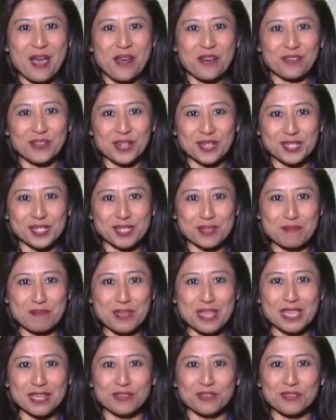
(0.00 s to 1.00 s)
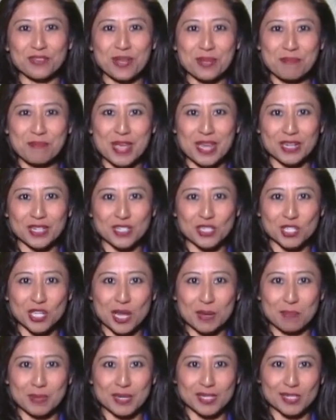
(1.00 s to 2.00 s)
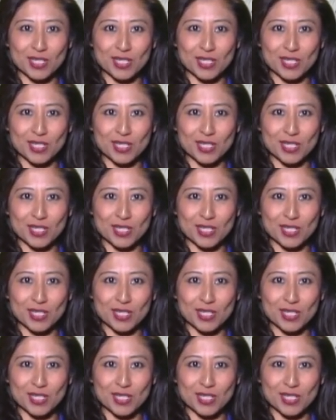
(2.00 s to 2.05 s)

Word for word: First, meet filmmaker J P.